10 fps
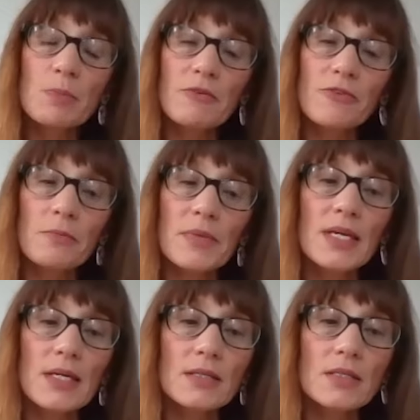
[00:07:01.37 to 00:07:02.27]
been for
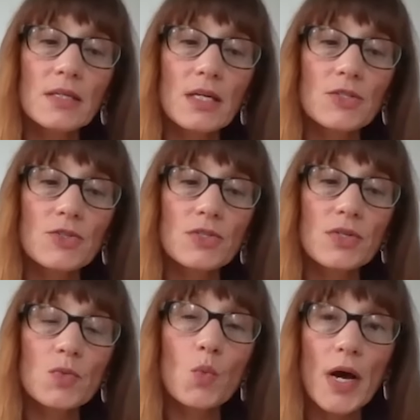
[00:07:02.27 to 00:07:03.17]
me to
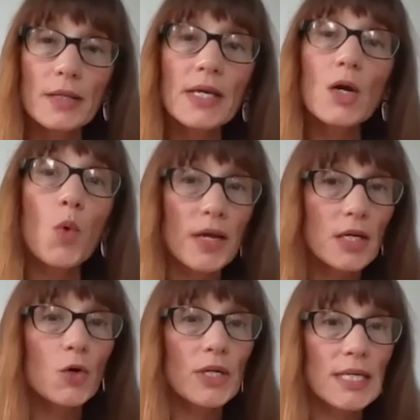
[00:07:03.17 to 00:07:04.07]
introduce one, like one
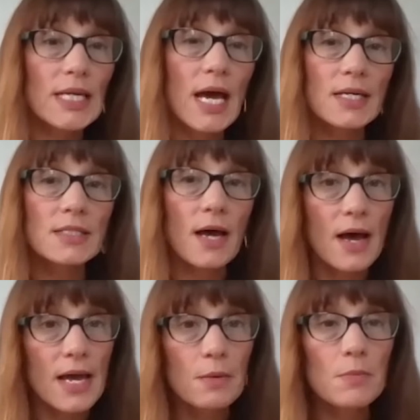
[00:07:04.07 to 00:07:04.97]
ingredient at a
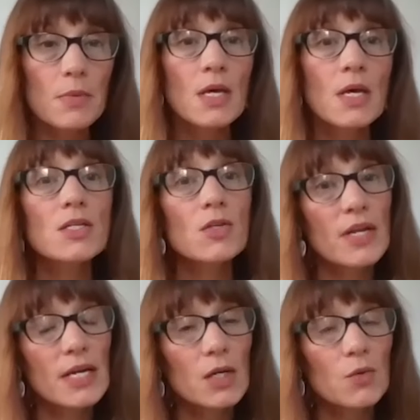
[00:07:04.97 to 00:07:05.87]
time, mm-hmm. so
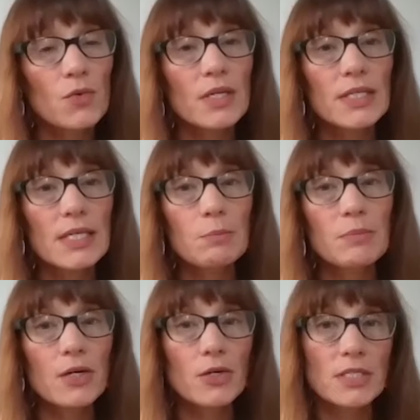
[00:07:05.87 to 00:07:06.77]
that I can really
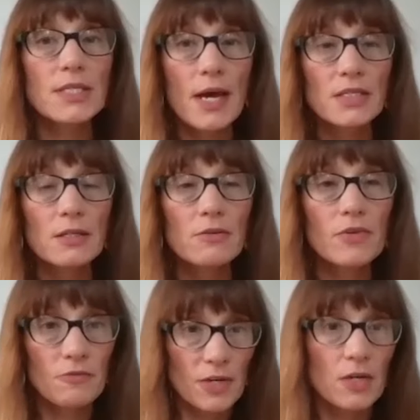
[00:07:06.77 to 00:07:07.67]
be a good detective
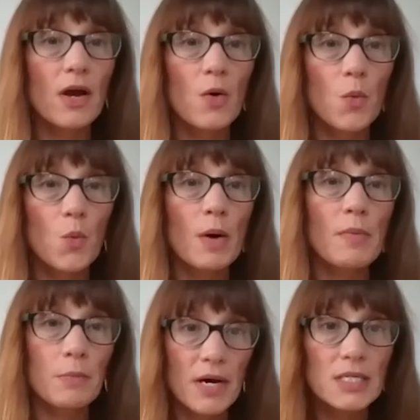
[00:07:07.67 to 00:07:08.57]
and figure out what
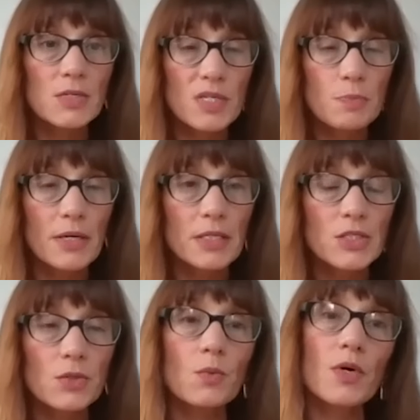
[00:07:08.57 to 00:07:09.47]
my body's responding
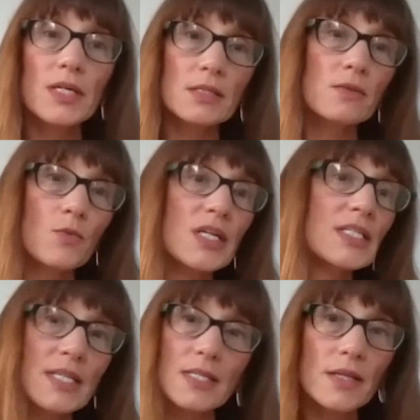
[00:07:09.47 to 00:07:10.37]
to and what it what it
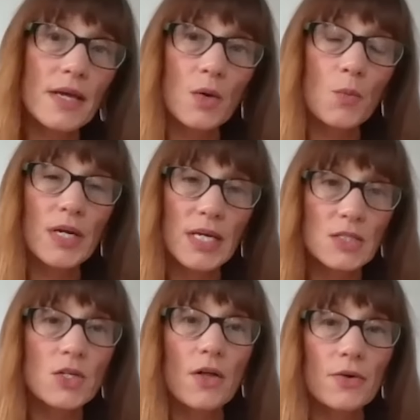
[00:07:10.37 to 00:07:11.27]
doesn't like and what it can
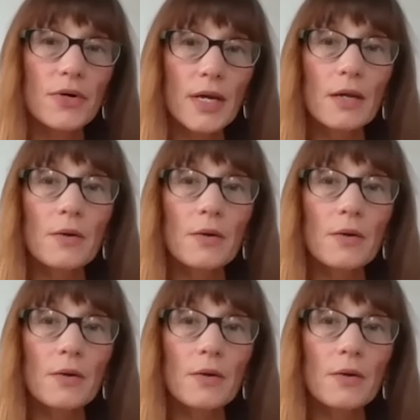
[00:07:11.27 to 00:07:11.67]
tolerate